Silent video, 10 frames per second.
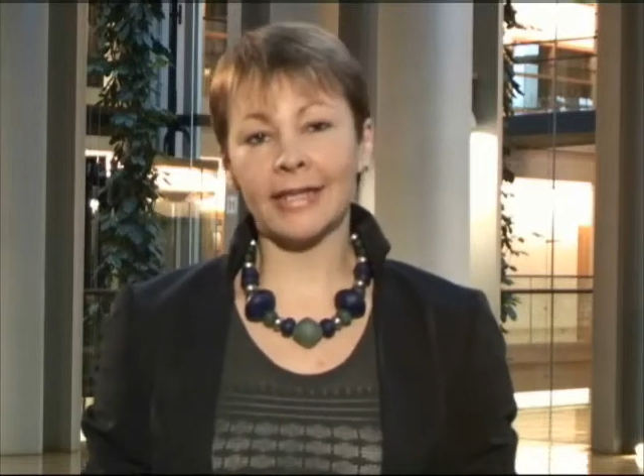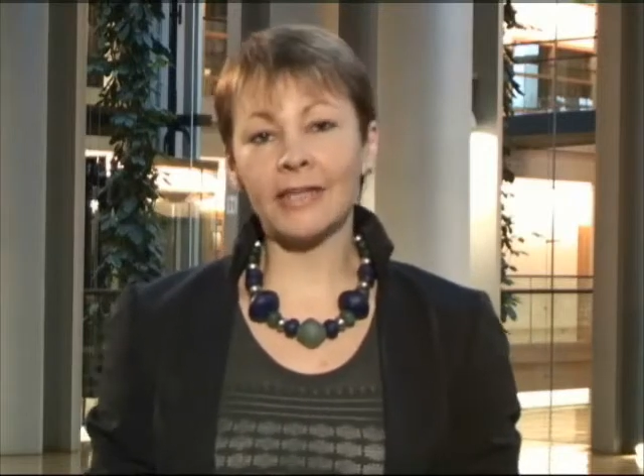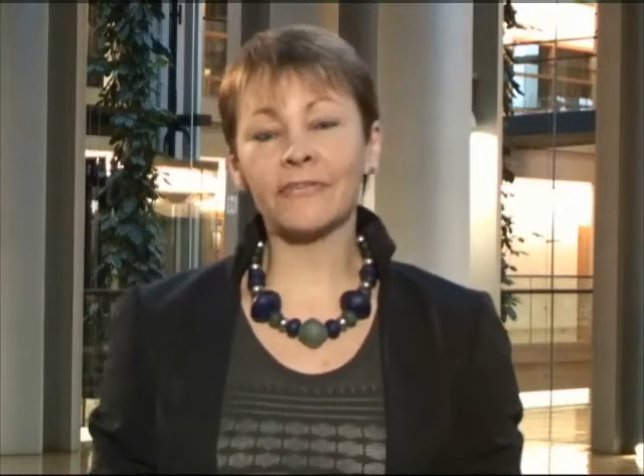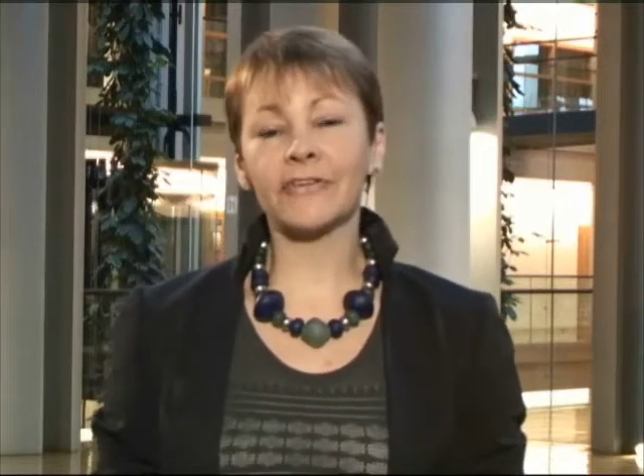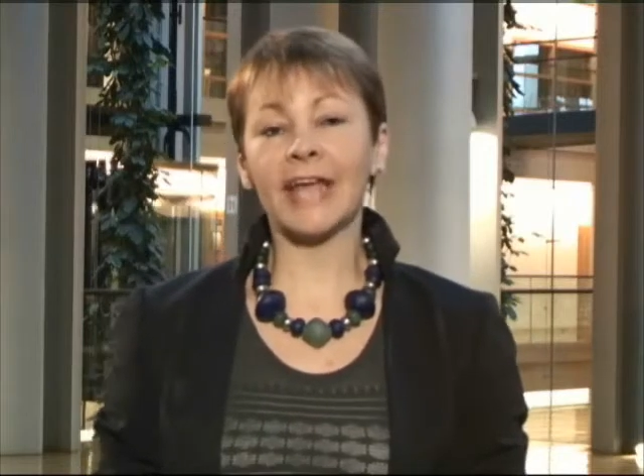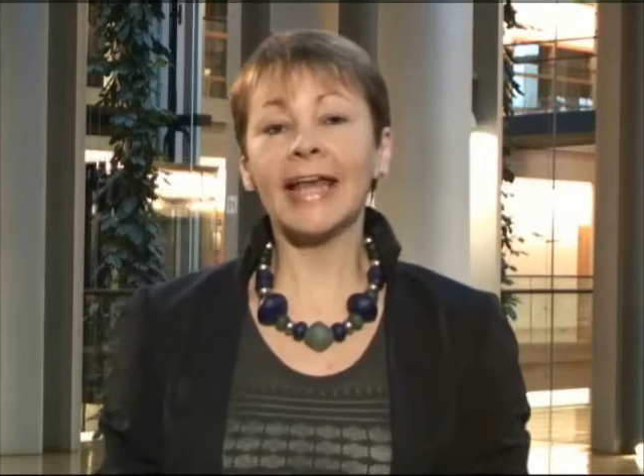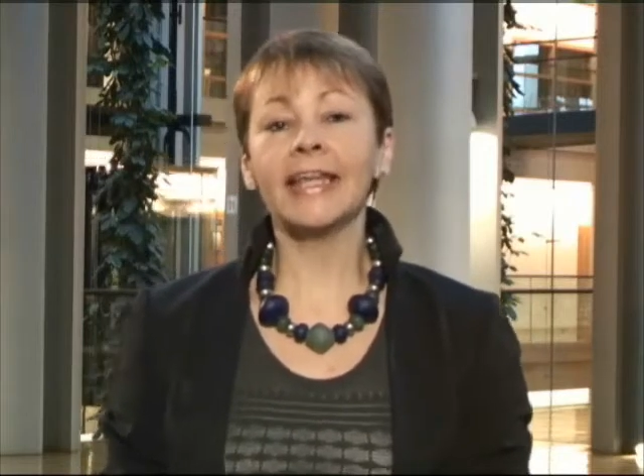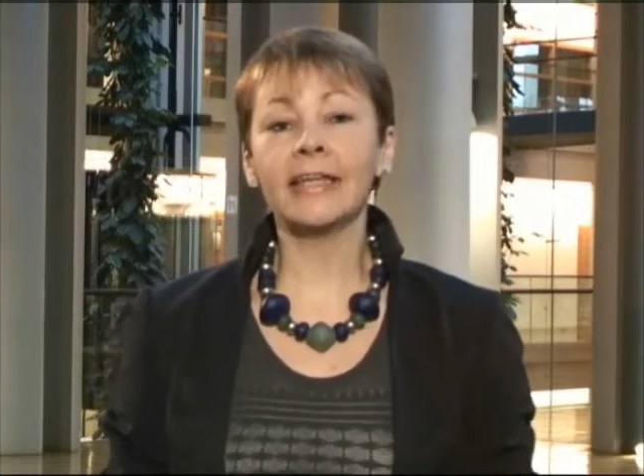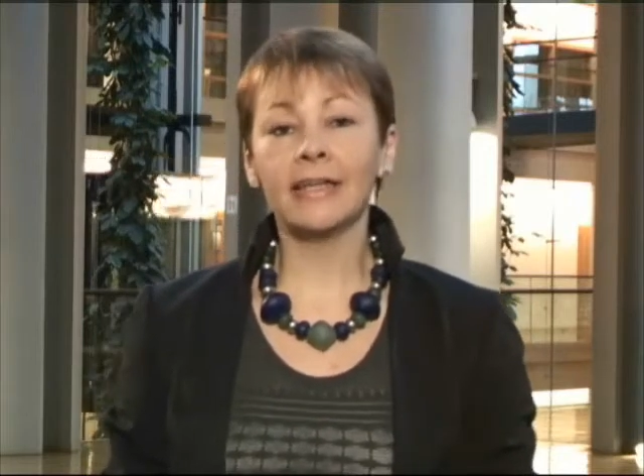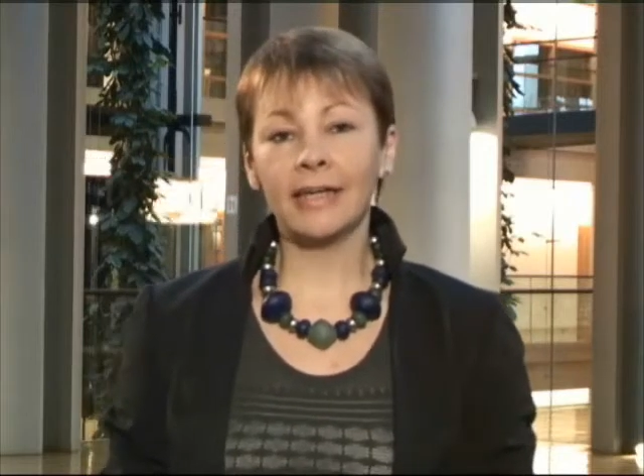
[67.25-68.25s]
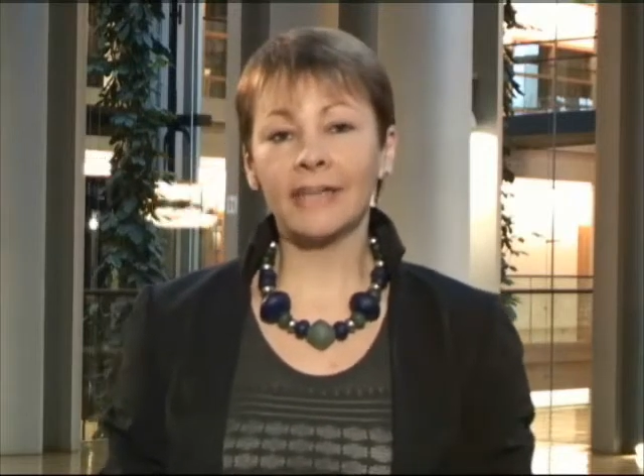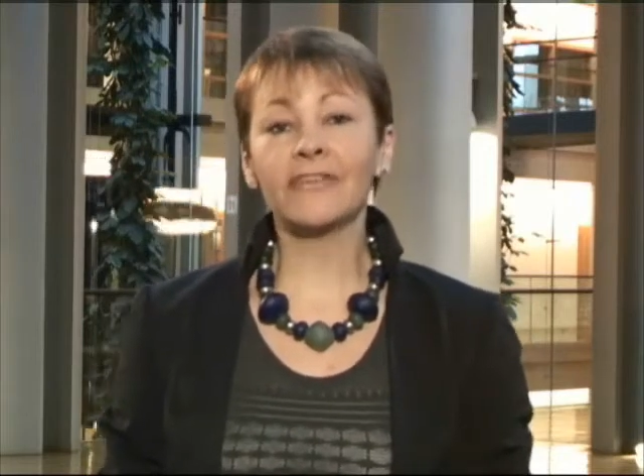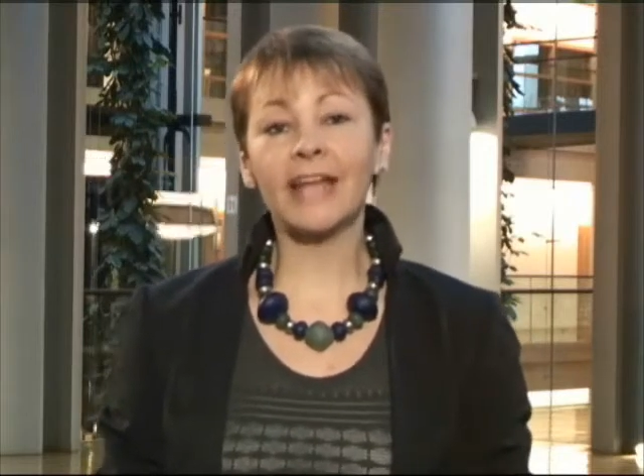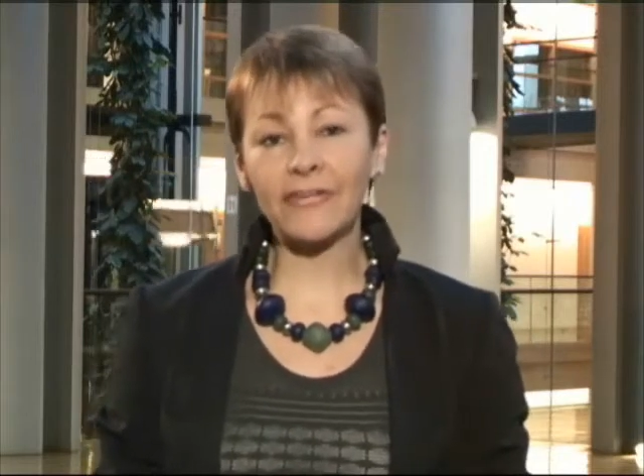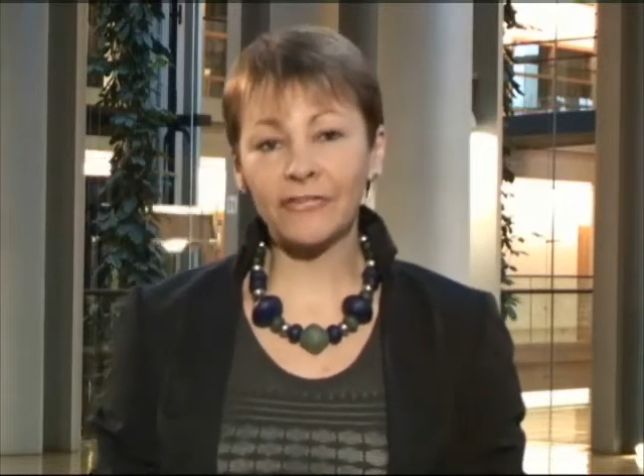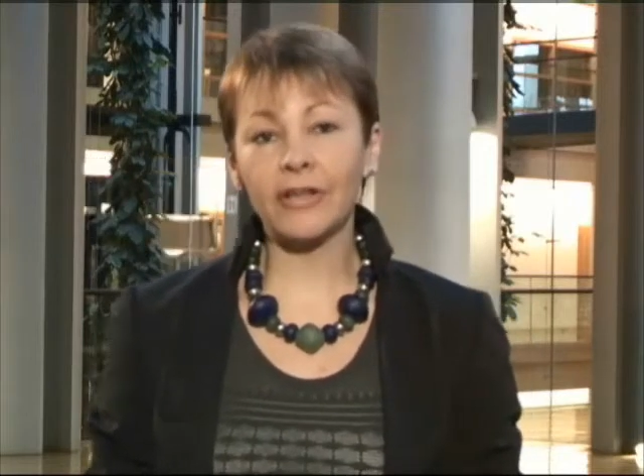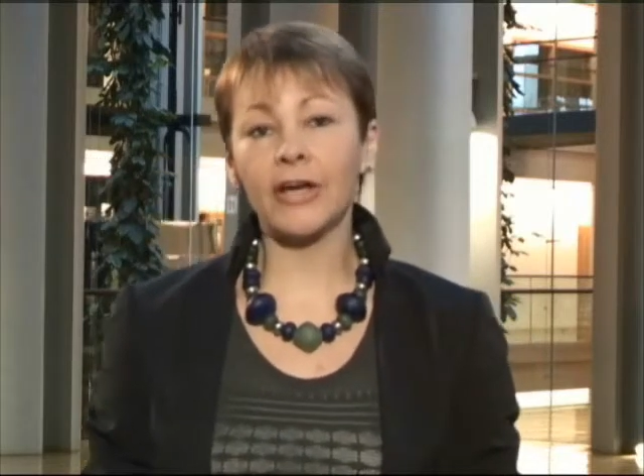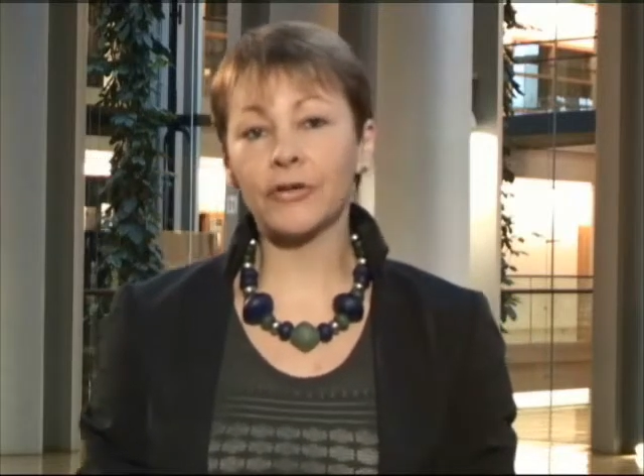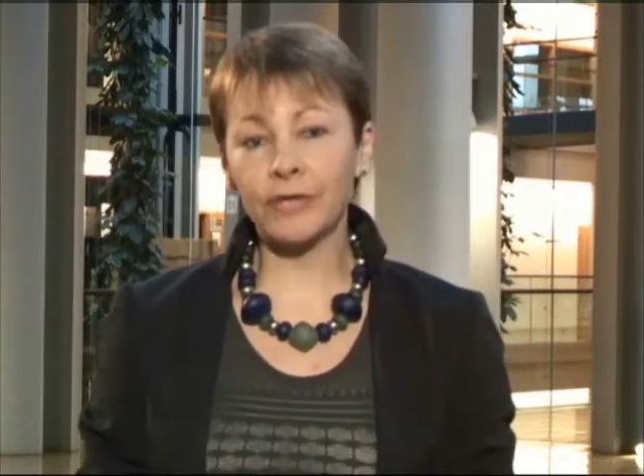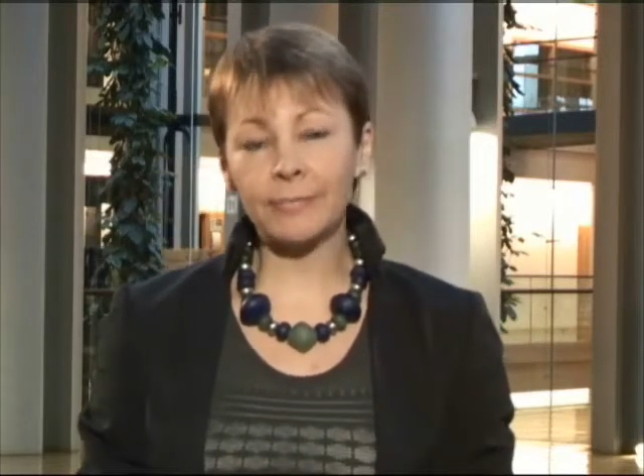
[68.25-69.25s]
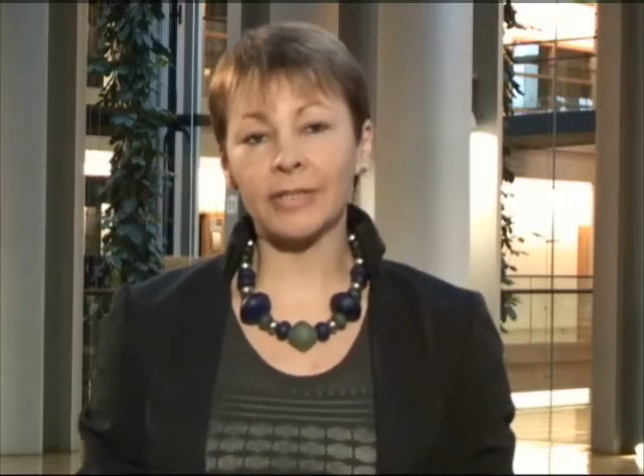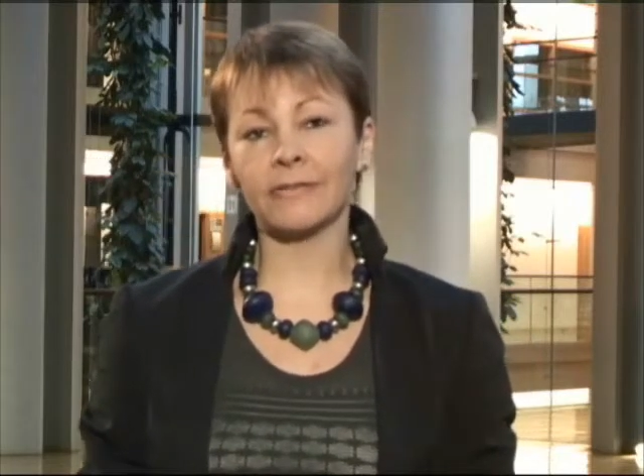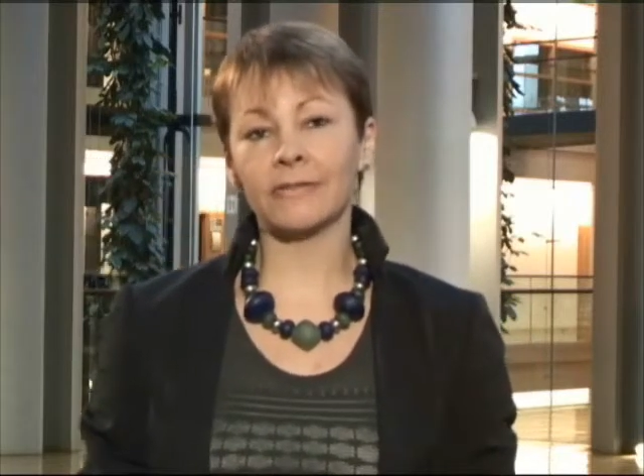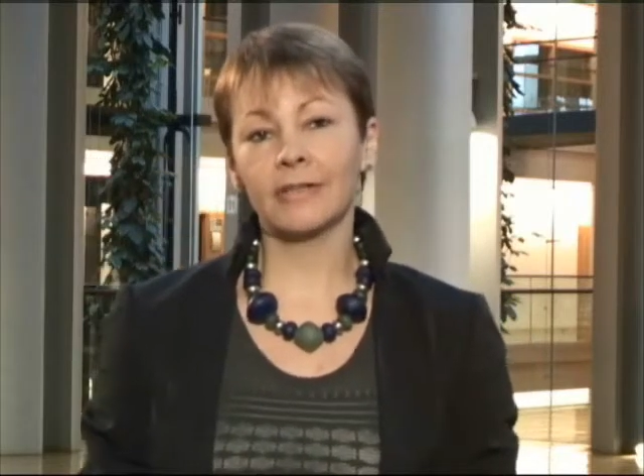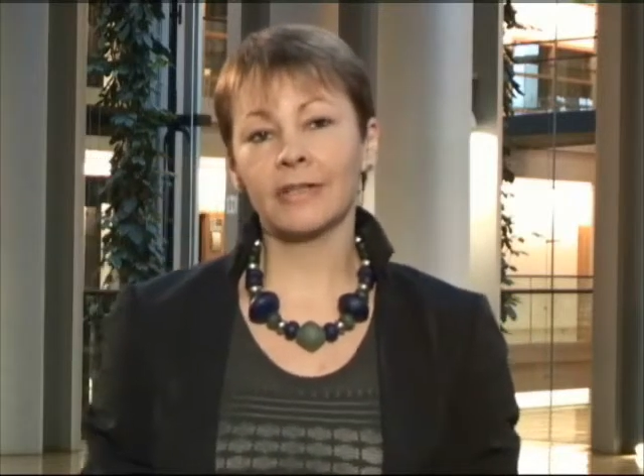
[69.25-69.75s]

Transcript: is that any international agreement